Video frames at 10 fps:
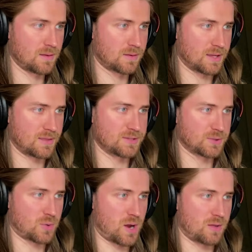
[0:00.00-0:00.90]
Okay, these
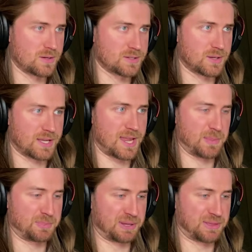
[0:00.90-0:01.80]
are quality, so I
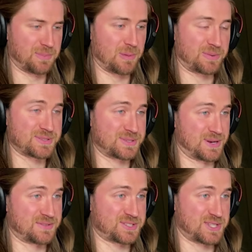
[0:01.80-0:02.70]
can't pick them up because they
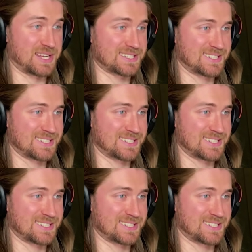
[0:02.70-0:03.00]
don't have a slot.